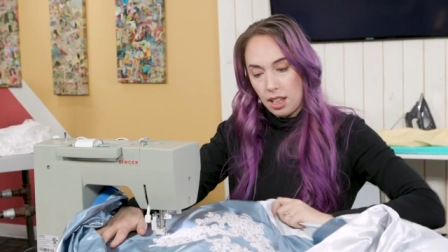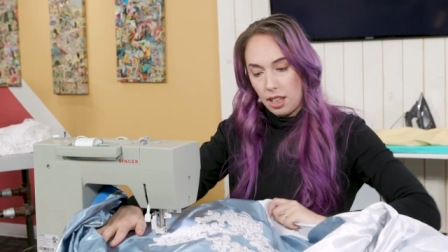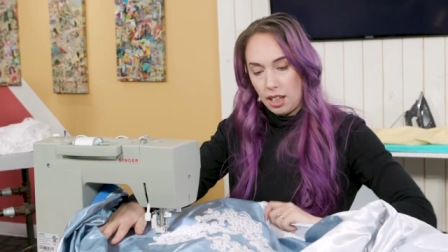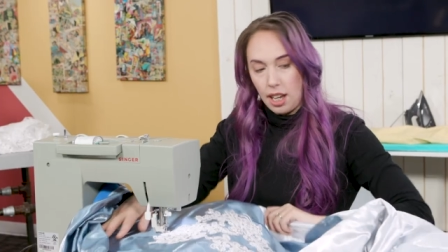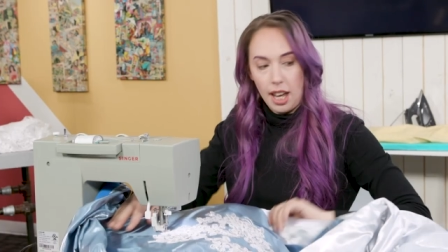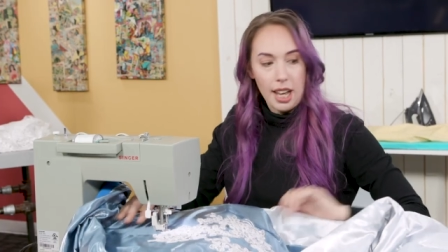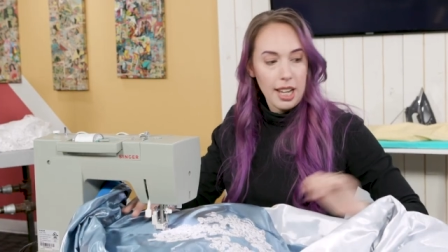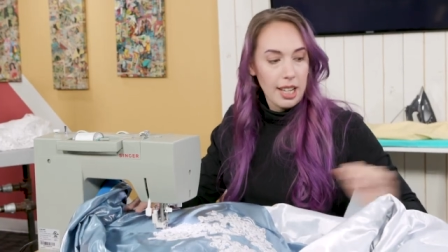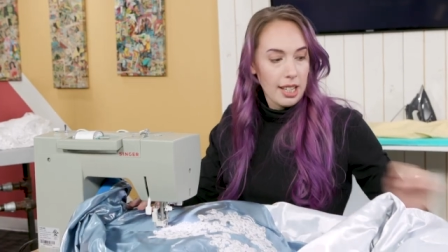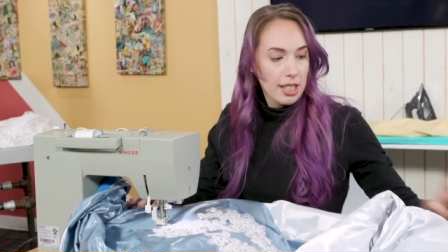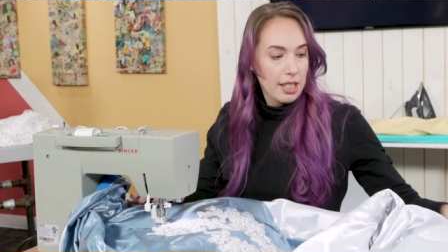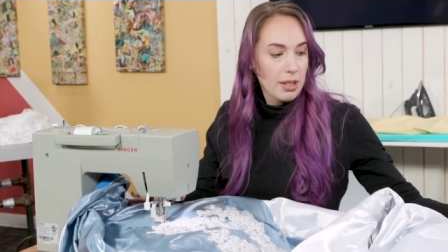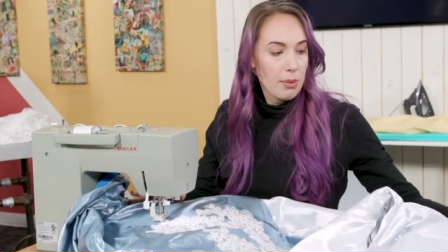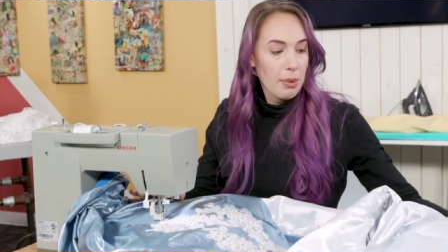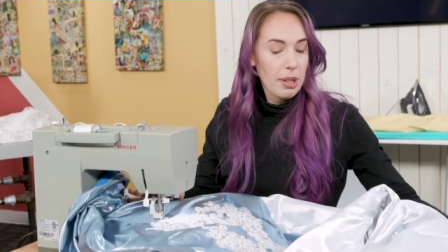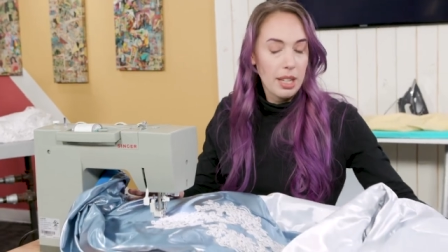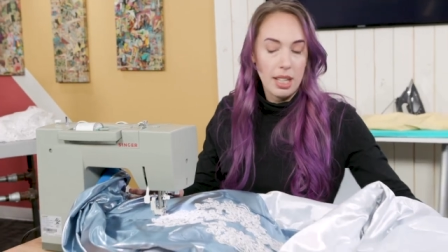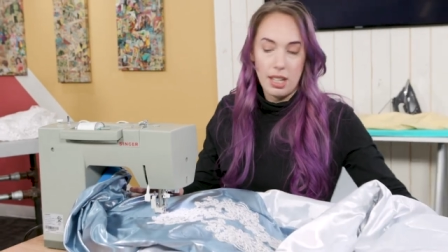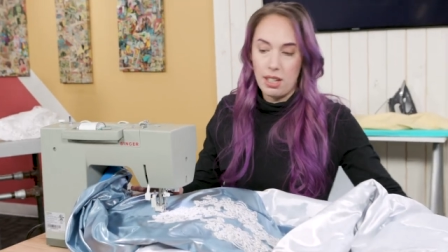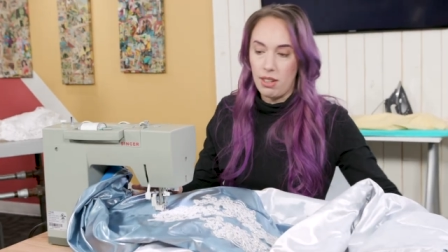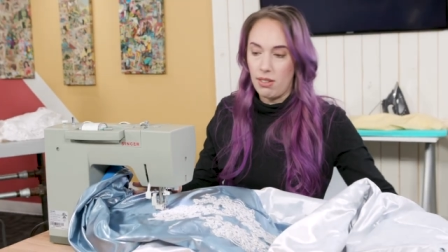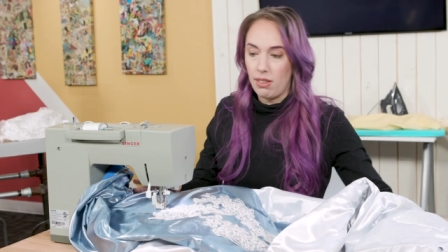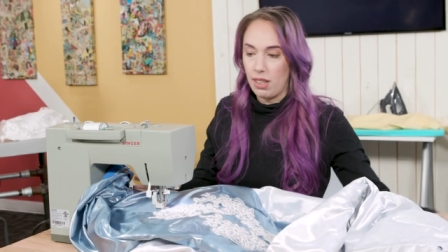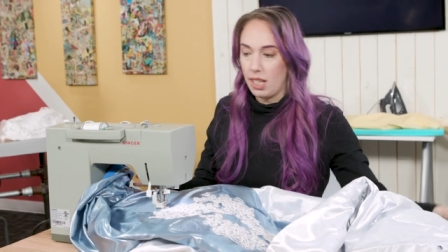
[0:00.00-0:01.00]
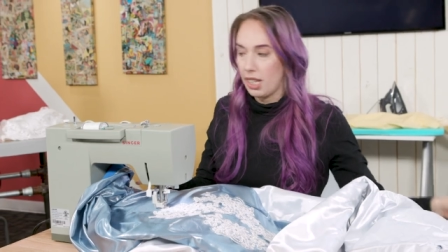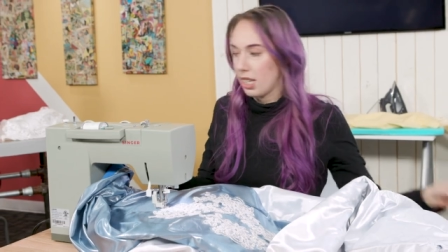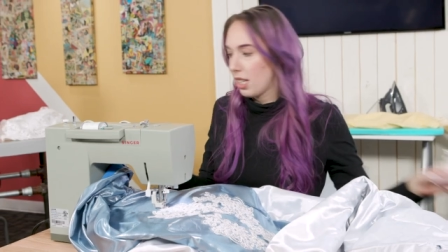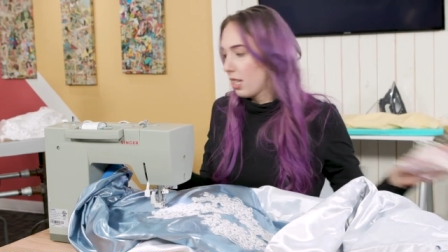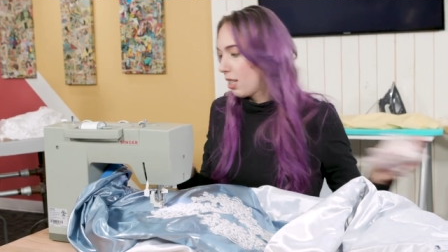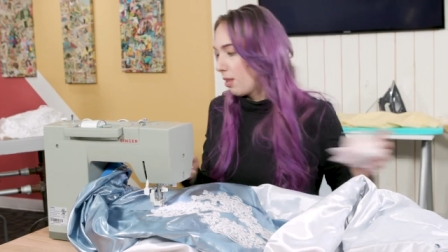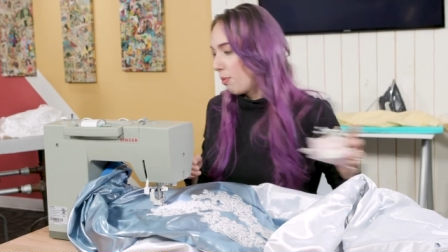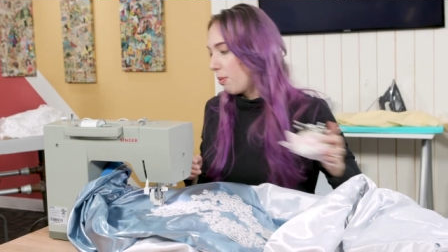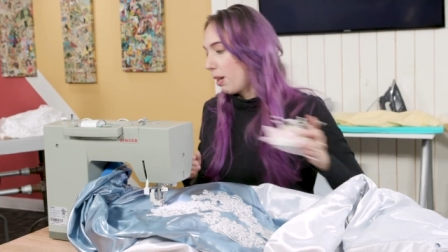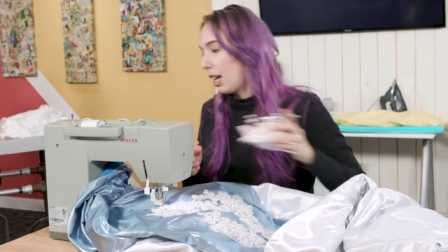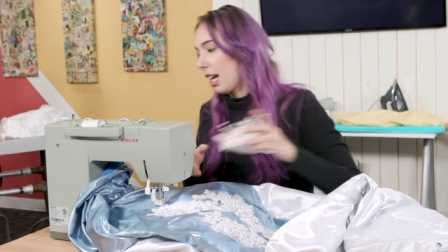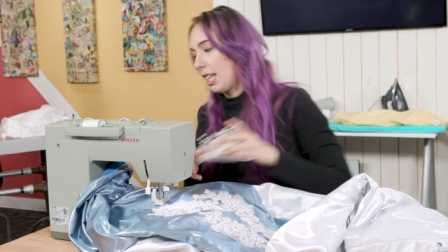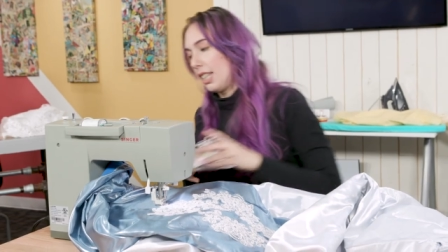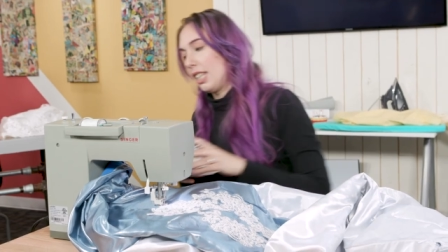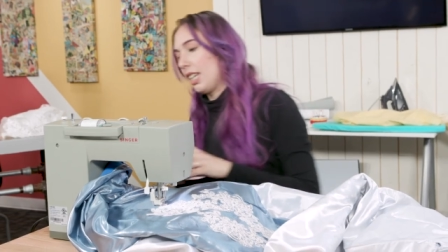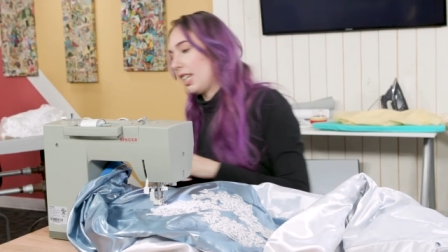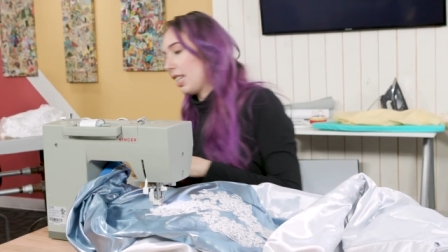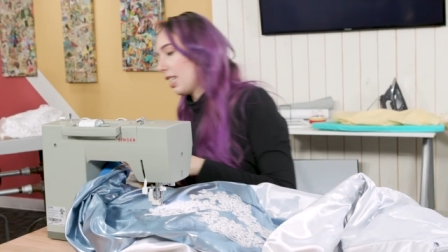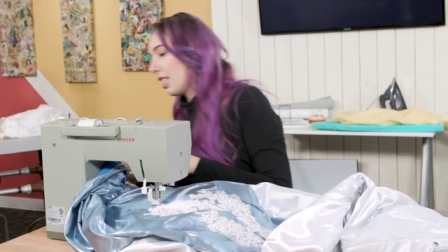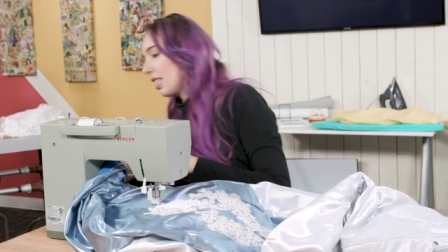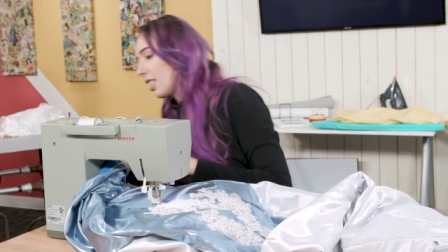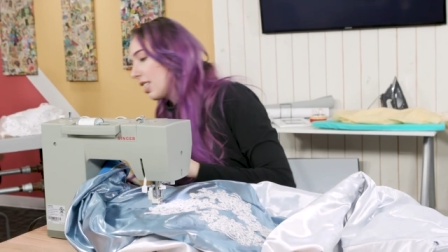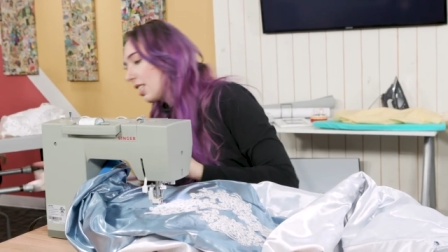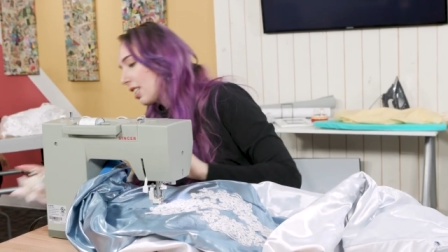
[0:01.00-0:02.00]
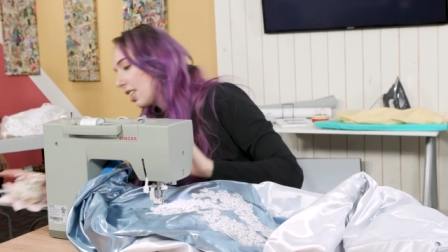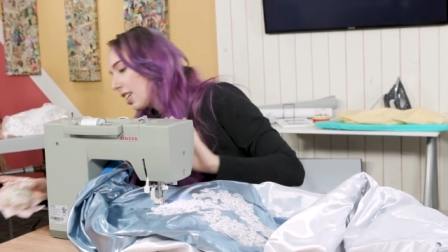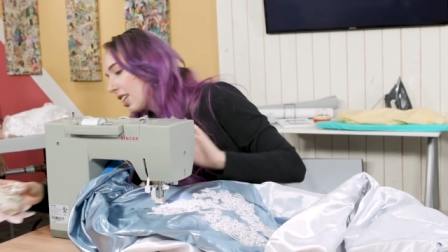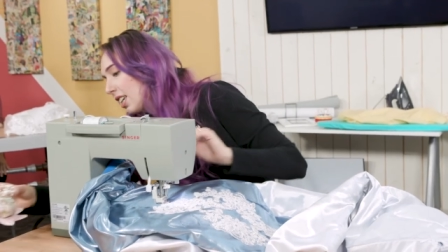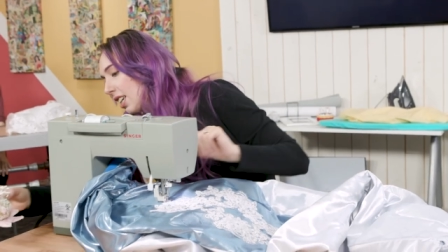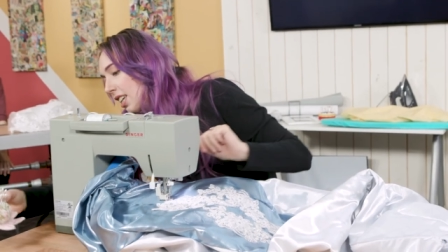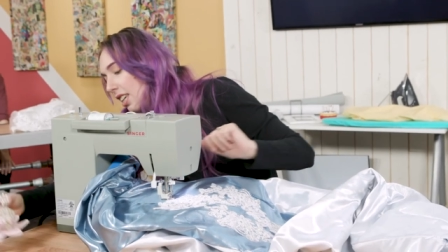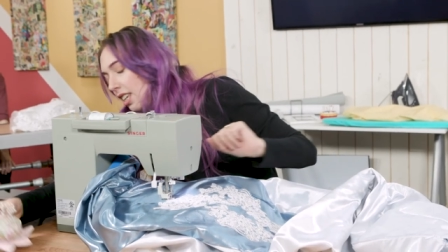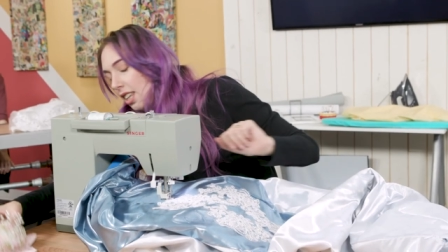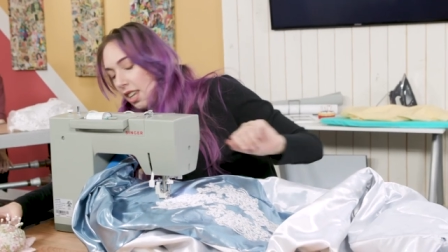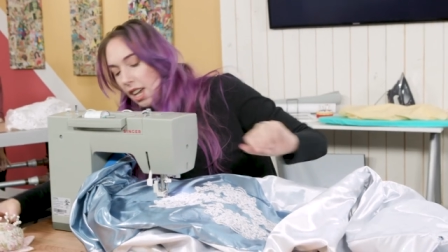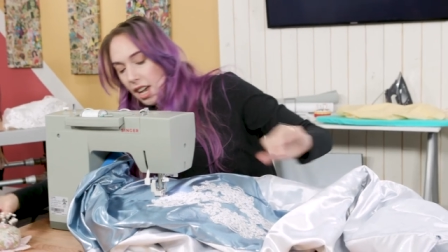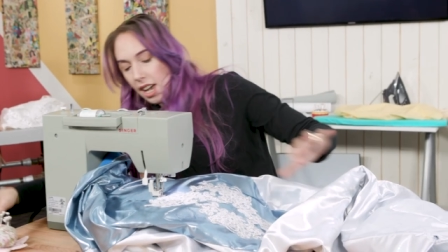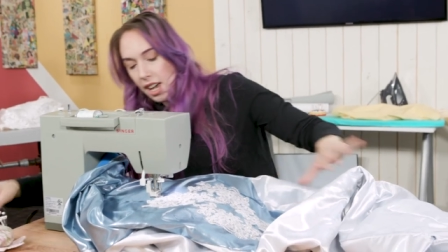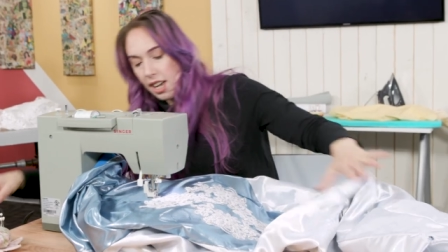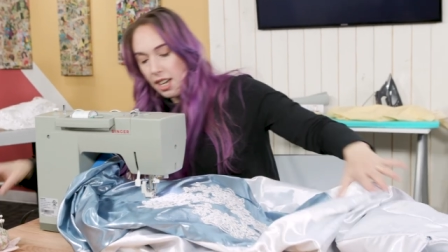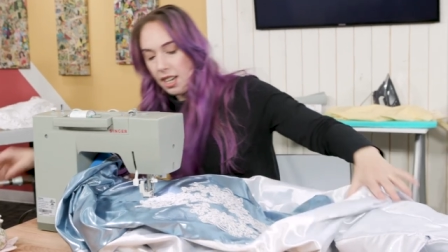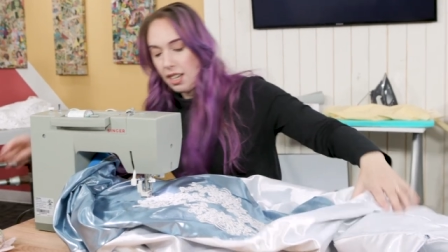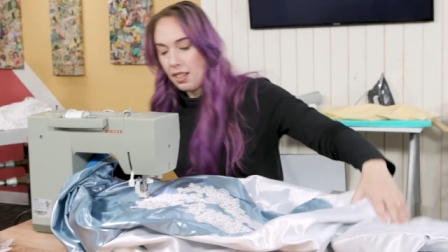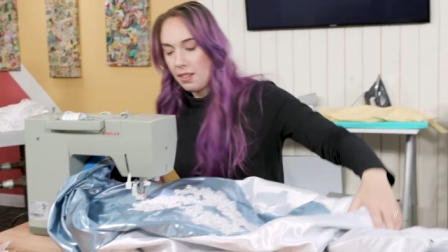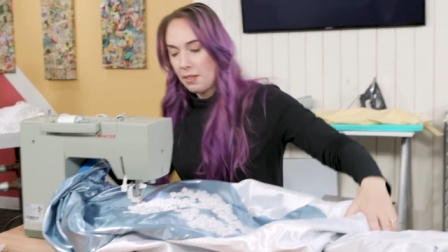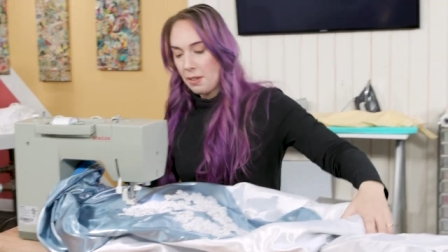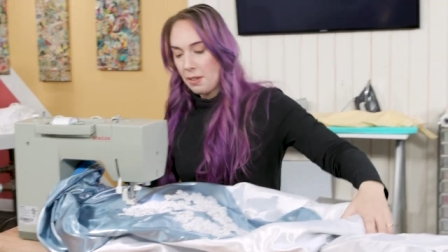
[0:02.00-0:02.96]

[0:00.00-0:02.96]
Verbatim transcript: Guys, we can do this. We got this. Yeah.